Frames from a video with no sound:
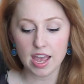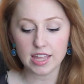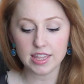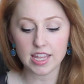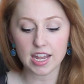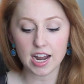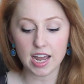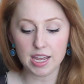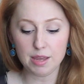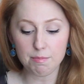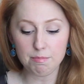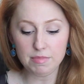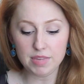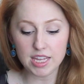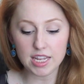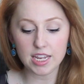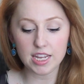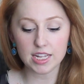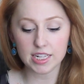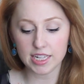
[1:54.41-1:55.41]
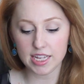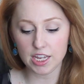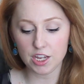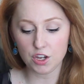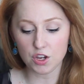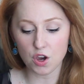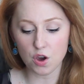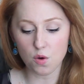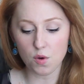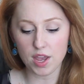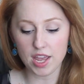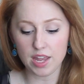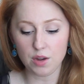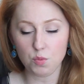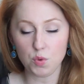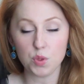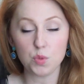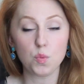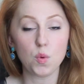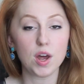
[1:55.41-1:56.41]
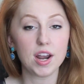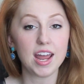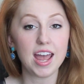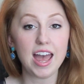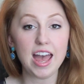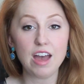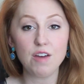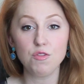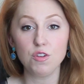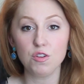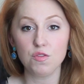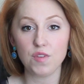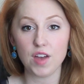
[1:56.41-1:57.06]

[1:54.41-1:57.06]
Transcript: And then I immediately go in with whatever